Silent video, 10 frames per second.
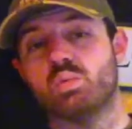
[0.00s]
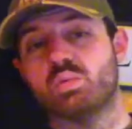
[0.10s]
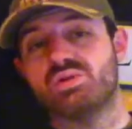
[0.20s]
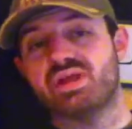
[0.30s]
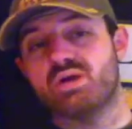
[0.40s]

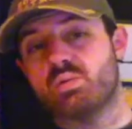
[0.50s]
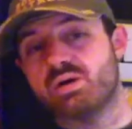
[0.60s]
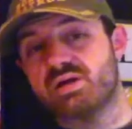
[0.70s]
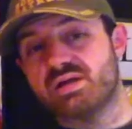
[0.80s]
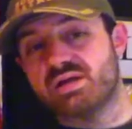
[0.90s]
what they
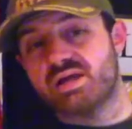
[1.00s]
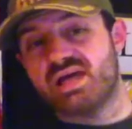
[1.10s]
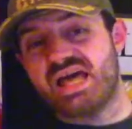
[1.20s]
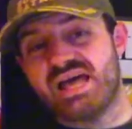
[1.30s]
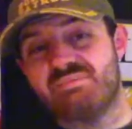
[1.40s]
want
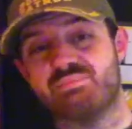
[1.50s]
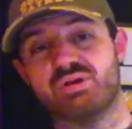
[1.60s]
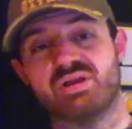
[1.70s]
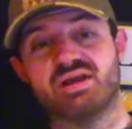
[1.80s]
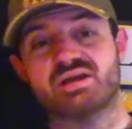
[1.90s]
and
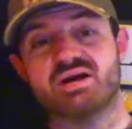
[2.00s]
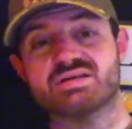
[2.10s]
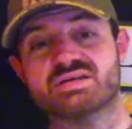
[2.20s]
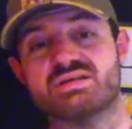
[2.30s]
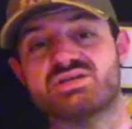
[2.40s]
putting it
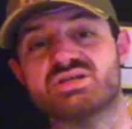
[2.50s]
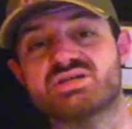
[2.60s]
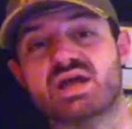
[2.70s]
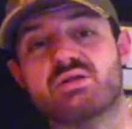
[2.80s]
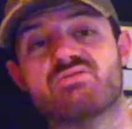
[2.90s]
constantly
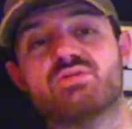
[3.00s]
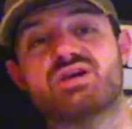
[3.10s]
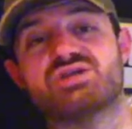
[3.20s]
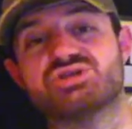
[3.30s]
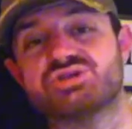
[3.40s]
just out of
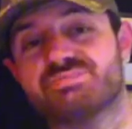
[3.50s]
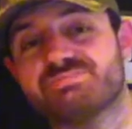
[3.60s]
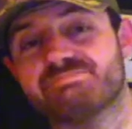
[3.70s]
reach.